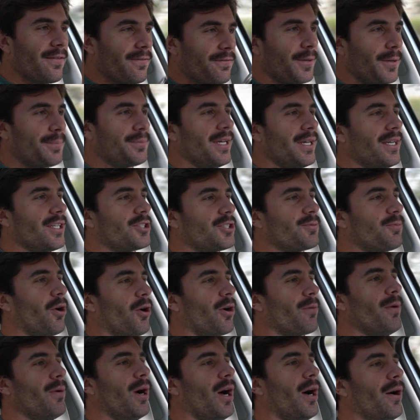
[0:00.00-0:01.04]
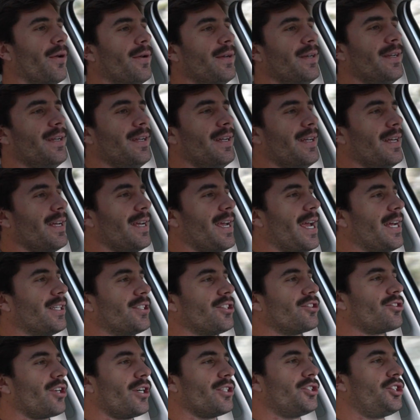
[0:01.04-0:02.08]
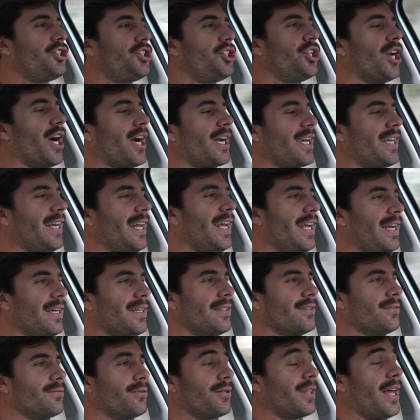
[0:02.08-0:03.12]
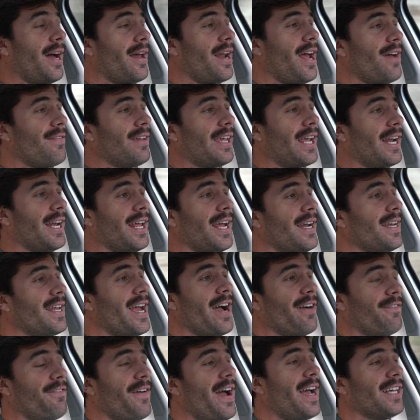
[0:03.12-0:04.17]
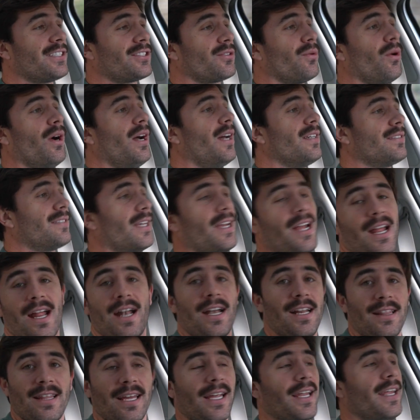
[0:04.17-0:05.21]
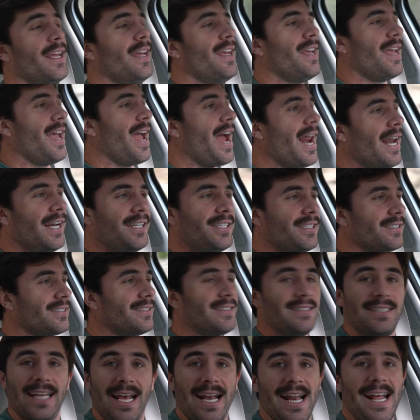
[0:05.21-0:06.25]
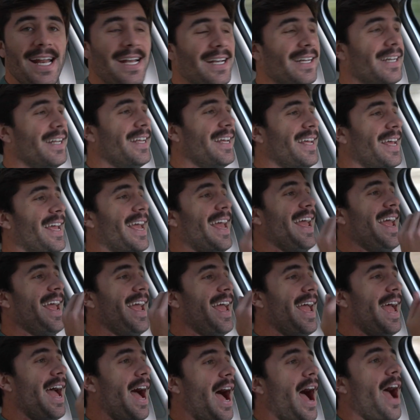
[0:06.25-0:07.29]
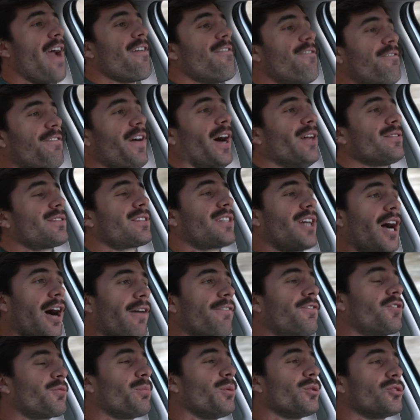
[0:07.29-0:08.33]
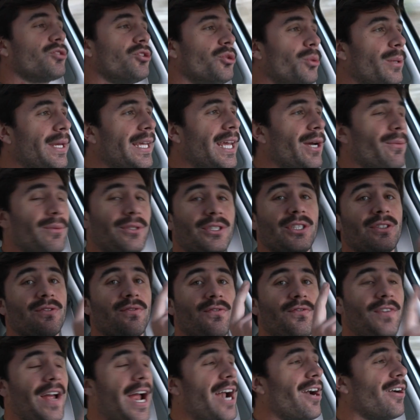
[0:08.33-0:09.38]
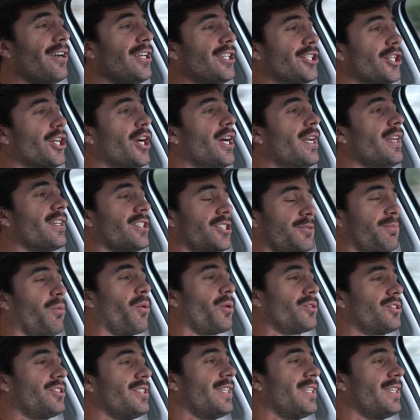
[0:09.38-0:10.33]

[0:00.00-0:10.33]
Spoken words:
flipped into sport mode, and just started chucking it without having any idea how fast it was or anything. And it just did it. I felt comfortable doing it, which is very good in a sports